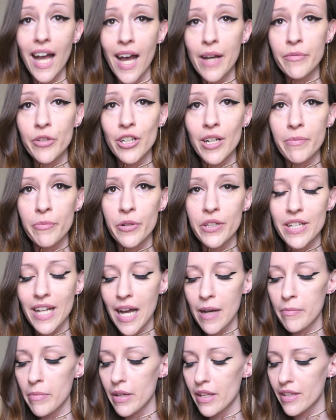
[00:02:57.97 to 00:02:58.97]
I'm gonna put
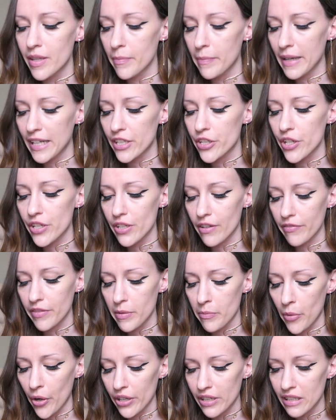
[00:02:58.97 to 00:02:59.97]
up the pictures of
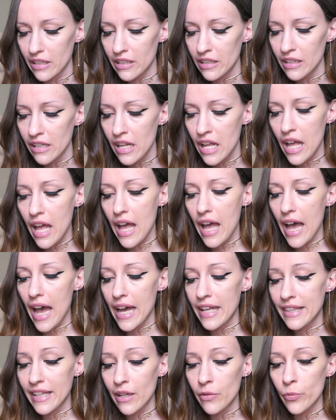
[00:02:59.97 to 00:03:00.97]
the model
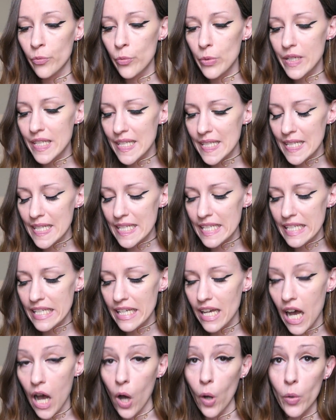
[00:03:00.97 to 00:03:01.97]
and then we
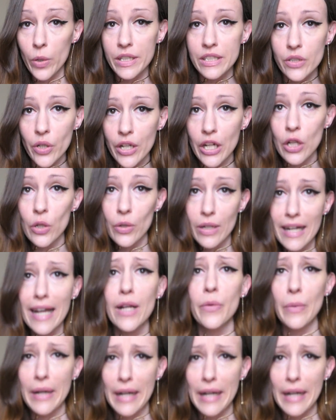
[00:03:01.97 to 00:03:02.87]
see how it's gonna look like